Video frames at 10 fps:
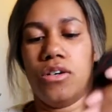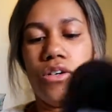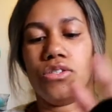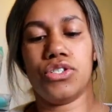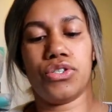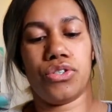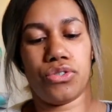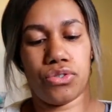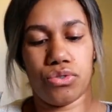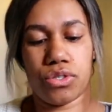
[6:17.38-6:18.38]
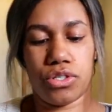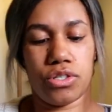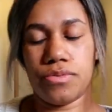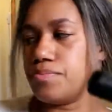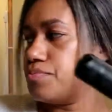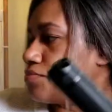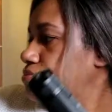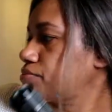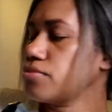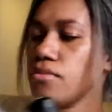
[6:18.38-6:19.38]
onto your torch.
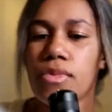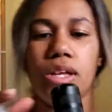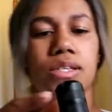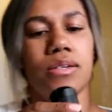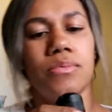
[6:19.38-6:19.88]
So